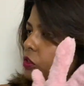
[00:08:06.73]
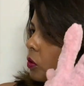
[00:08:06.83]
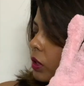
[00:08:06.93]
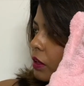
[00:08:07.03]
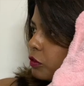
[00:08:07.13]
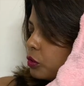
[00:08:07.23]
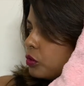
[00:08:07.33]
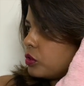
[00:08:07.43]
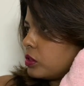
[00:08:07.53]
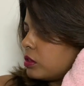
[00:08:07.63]
All I have to do
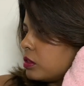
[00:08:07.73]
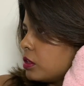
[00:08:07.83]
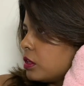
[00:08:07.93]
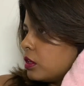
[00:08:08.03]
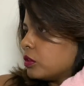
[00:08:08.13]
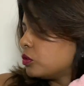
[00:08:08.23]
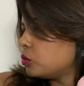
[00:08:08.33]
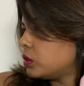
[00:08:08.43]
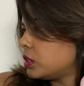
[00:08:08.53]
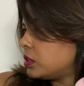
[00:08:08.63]
is just do
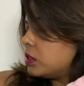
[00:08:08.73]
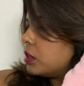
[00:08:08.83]
this